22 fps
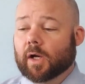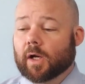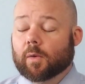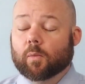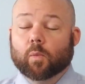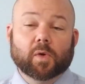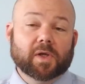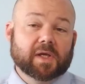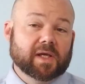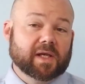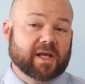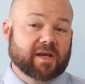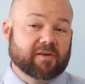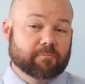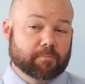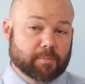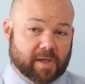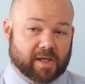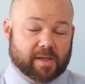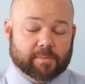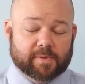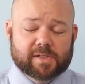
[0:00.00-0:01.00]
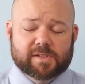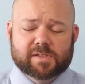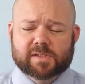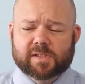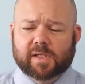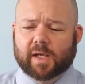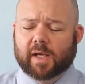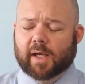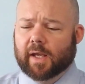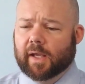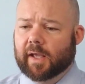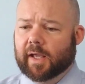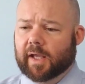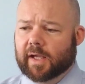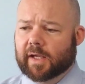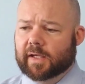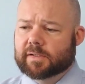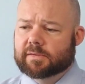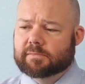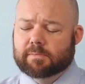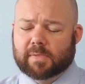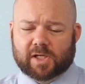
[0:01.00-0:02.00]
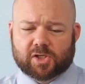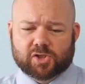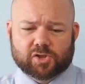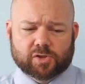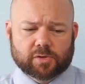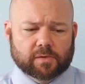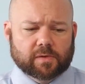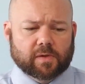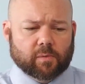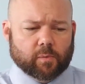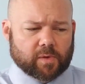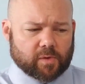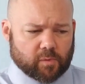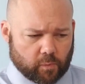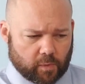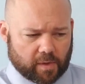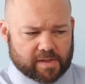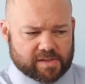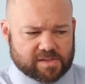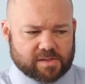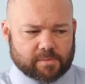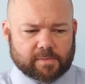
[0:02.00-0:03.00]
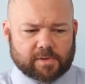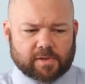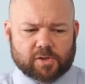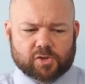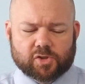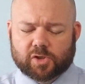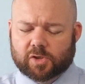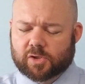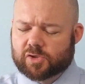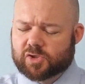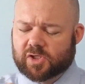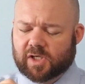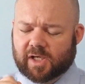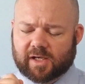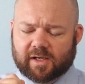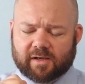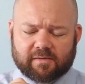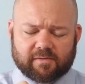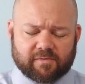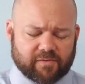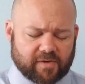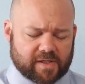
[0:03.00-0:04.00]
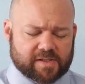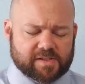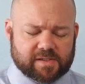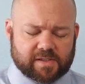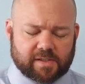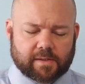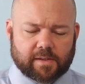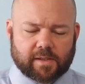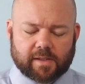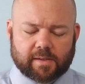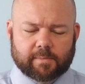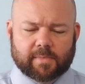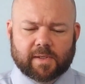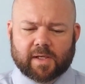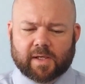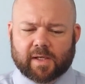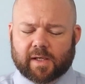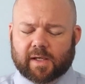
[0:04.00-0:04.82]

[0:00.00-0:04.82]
We can have babies and make sure that we raise them in the church and invest in them.